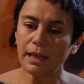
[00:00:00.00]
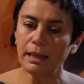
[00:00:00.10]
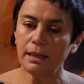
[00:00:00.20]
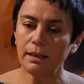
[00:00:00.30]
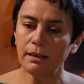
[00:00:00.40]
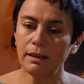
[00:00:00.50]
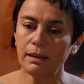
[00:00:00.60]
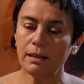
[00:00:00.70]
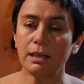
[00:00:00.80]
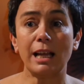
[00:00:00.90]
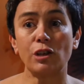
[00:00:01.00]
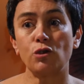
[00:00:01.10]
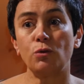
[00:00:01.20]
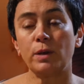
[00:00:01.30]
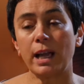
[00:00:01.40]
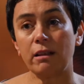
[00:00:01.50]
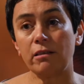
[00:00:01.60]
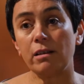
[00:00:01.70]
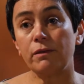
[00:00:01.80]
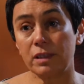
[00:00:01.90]
in the National
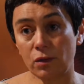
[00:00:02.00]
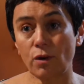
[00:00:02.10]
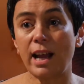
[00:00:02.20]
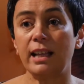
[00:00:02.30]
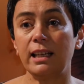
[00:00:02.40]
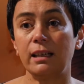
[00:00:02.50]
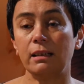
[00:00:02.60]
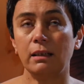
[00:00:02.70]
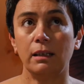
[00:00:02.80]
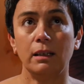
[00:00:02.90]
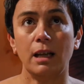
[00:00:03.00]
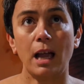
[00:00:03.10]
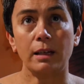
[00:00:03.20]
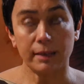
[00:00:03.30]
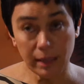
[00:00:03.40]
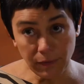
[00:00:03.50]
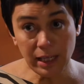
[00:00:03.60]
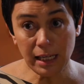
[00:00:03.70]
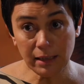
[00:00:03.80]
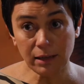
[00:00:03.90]
Gallery of Australia 7
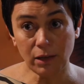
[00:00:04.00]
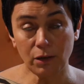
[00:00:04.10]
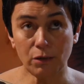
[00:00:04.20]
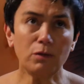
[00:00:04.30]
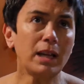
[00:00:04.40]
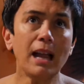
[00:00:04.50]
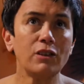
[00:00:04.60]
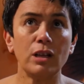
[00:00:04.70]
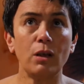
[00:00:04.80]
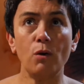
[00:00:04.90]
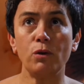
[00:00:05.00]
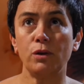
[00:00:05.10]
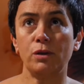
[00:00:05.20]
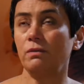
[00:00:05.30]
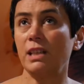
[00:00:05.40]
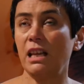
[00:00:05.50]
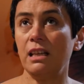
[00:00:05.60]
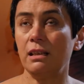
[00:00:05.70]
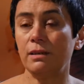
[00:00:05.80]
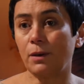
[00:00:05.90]
years ago, or actually longer, 10
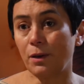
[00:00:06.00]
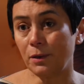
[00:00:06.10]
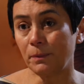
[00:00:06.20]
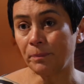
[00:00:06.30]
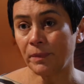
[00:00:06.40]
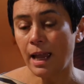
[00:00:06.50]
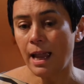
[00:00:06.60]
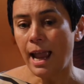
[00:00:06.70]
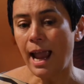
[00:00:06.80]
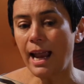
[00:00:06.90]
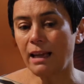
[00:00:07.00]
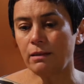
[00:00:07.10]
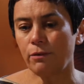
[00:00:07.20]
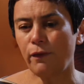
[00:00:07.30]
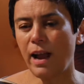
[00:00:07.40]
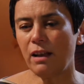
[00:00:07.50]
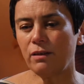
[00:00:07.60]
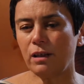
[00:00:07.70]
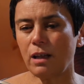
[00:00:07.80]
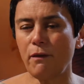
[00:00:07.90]
years ago, and found
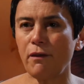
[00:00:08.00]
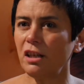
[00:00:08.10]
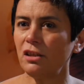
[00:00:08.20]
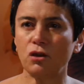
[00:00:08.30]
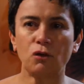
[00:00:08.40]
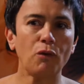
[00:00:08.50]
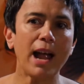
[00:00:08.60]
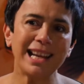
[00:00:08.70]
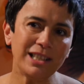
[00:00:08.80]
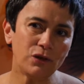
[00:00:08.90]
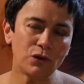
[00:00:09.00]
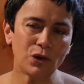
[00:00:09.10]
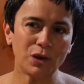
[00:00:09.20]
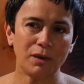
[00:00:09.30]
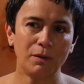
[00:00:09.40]
it a very strange